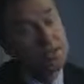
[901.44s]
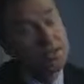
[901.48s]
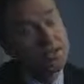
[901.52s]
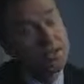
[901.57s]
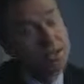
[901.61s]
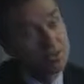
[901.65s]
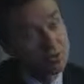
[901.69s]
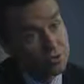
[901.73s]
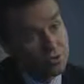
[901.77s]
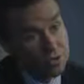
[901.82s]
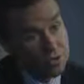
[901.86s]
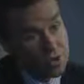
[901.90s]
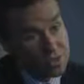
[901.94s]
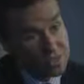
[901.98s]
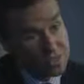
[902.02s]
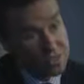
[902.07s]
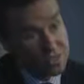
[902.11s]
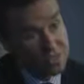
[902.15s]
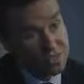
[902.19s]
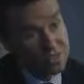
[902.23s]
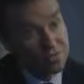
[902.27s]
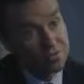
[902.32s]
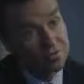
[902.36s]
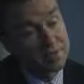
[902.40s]
you know,
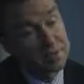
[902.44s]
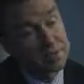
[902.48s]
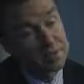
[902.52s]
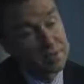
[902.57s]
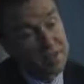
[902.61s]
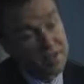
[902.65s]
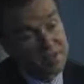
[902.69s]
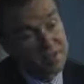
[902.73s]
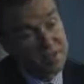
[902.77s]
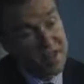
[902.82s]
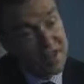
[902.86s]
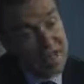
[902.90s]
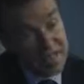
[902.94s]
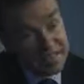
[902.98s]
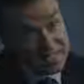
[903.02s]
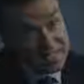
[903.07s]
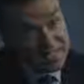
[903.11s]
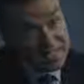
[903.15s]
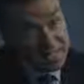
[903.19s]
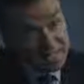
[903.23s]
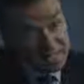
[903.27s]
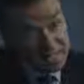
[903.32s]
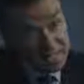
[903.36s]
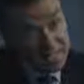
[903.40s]
treating somebody with
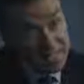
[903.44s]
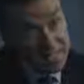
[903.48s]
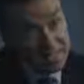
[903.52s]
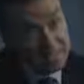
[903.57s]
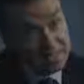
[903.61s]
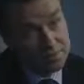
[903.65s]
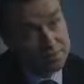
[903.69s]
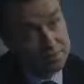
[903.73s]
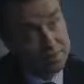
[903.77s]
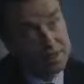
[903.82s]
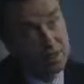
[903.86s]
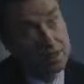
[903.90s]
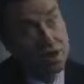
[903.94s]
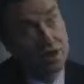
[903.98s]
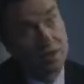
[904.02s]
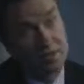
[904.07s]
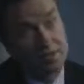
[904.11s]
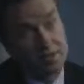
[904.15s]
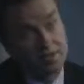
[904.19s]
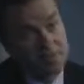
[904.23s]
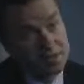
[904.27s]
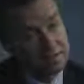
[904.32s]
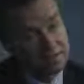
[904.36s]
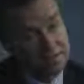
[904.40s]
advanced disease with all
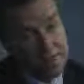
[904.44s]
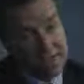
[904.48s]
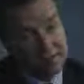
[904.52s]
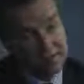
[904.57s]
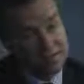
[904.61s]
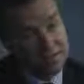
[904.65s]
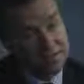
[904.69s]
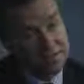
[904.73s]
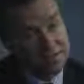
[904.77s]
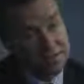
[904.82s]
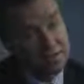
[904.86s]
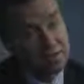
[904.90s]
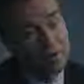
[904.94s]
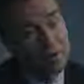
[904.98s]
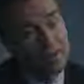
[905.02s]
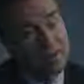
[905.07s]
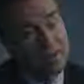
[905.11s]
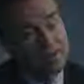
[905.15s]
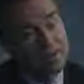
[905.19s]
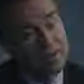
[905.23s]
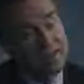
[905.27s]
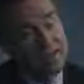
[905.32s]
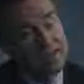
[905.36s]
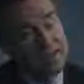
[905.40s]
of the adverse
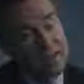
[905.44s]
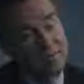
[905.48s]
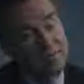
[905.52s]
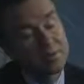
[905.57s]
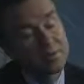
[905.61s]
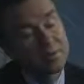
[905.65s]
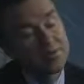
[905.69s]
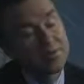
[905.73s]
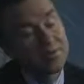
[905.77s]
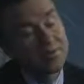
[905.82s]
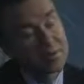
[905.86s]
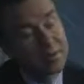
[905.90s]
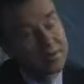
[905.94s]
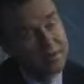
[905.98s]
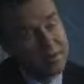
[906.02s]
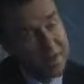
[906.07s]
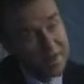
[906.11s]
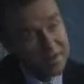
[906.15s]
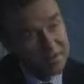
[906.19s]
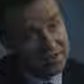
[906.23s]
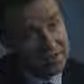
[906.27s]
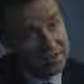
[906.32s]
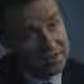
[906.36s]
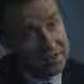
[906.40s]
sequelae that can happen from
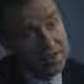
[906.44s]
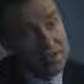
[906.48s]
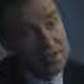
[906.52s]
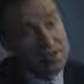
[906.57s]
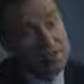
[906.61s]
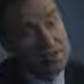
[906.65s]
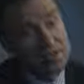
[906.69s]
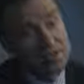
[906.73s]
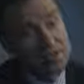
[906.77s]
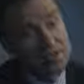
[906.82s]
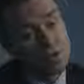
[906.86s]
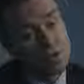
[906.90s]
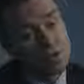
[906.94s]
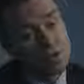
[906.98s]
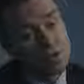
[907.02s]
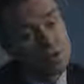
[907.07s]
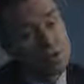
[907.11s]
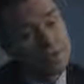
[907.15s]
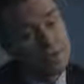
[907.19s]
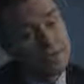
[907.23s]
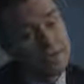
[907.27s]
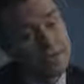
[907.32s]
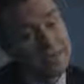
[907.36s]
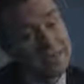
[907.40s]
that.
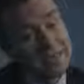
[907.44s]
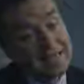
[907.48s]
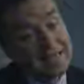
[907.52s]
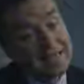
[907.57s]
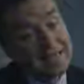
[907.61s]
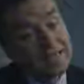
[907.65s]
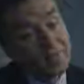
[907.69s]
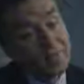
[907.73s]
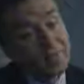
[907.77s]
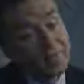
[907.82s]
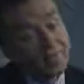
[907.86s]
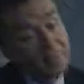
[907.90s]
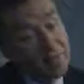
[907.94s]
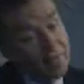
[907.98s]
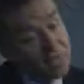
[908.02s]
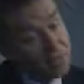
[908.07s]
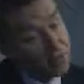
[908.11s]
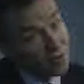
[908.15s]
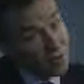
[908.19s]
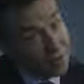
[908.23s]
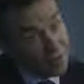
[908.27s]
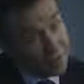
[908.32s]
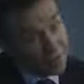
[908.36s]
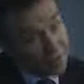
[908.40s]
So, we've made
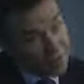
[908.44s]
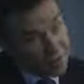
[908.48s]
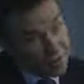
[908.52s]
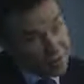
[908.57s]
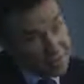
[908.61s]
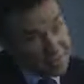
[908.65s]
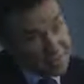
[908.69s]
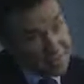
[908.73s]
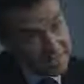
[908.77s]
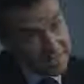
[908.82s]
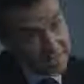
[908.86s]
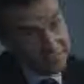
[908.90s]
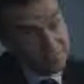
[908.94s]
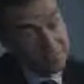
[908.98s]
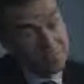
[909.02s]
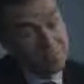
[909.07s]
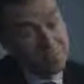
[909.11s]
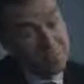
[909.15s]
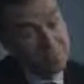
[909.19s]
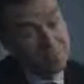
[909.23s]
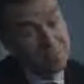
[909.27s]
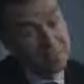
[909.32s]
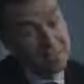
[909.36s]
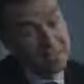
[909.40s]
great progress
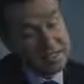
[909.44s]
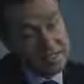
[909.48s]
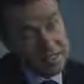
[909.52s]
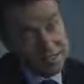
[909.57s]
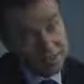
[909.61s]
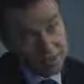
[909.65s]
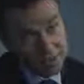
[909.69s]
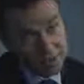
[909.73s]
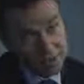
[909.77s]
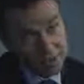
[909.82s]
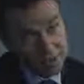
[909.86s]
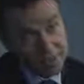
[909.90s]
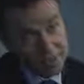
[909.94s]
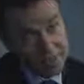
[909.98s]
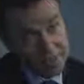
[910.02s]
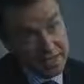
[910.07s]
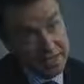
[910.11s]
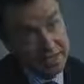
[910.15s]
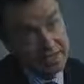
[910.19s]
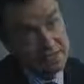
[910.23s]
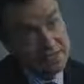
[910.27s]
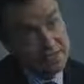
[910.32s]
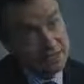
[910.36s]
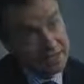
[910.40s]
with breast cancer
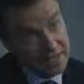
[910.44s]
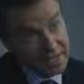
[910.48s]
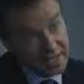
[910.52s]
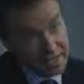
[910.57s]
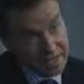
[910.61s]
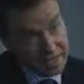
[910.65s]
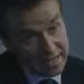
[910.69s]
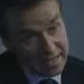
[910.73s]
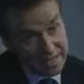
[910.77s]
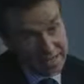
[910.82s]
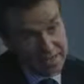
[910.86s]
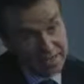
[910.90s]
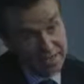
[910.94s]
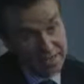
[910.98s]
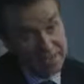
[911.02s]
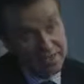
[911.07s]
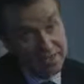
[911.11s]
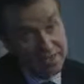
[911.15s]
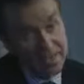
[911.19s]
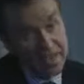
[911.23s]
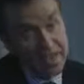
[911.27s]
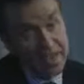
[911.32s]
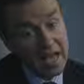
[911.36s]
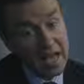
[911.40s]
screening, cervical cancer
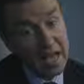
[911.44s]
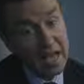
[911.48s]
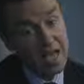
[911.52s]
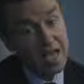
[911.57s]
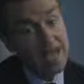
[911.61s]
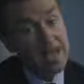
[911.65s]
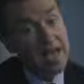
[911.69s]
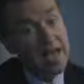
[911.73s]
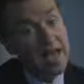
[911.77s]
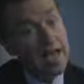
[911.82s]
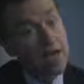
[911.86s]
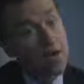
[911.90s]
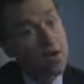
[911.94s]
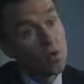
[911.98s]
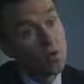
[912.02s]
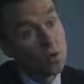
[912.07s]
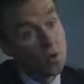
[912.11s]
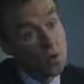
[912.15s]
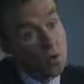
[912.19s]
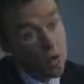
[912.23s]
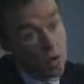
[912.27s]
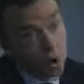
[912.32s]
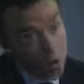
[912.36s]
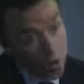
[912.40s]
screening, and now
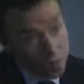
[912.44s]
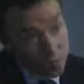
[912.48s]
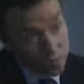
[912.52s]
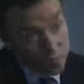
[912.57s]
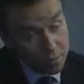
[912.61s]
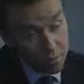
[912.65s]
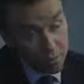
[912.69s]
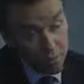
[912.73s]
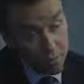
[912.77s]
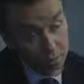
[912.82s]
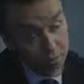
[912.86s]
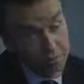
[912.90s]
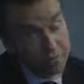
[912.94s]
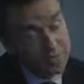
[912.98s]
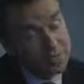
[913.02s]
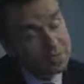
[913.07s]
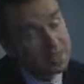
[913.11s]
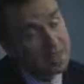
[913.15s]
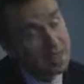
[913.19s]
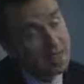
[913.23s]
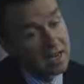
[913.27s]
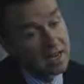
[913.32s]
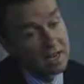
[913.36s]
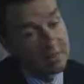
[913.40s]
colon. We're going to
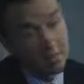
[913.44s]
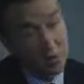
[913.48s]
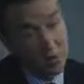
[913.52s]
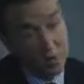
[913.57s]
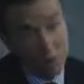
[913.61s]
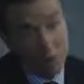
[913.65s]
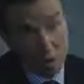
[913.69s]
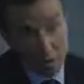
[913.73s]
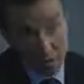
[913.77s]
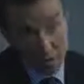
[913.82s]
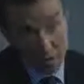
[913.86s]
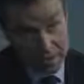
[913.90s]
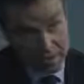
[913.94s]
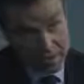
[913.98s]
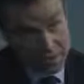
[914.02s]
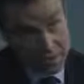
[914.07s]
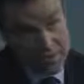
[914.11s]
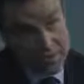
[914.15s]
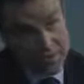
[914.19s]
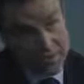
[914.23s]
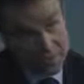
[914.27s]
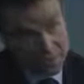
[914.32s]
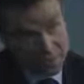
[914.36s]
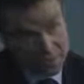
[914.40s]
see a lot more colon
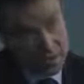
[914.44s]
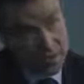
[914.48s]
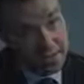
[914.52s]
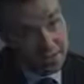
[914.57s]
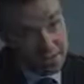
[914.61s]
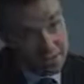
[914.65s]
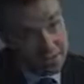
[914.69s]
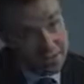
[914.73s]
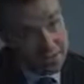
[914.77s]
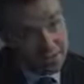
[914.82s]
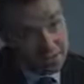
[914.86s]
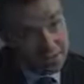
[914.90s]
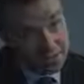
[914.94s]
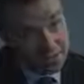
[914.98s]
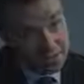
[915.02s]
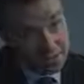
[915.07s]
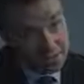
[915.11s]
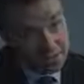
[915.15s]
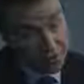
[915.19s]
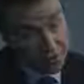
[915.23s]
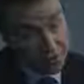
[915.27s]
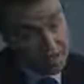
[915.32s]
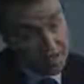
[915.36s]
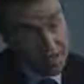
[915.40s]
cancer thanks to
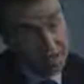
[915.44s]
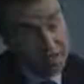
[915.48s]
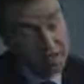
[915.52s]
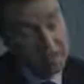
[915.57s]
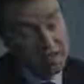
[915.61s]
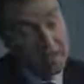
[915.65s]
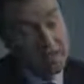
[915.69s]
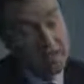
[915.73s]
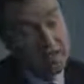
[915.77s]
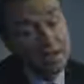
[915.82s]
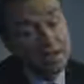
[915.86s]
screening,